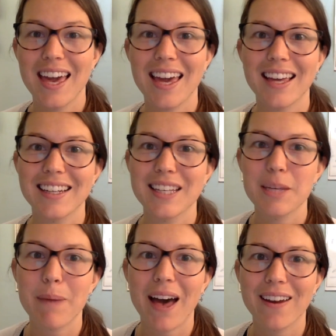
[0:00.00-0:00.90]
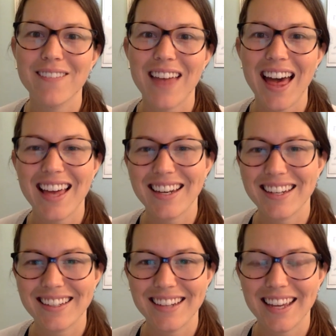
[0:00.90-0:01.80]
and keep out of that
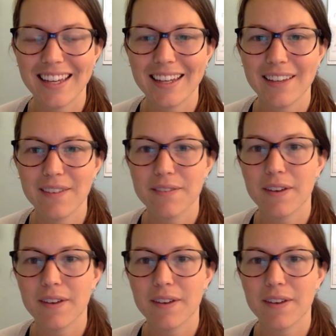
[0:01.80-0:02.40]
negative